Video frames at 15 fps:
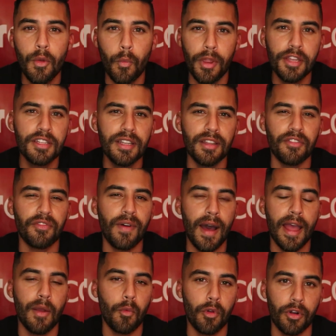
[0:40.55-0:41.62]
we need to
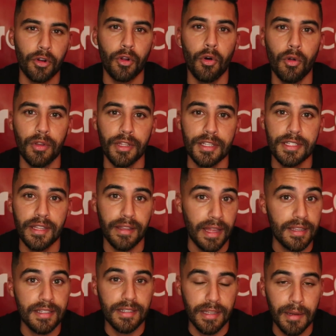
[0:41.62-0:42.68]
define what our goal is, and
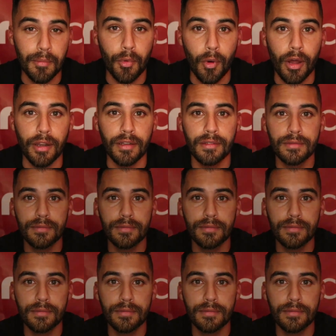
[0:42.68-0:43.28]
that's step one.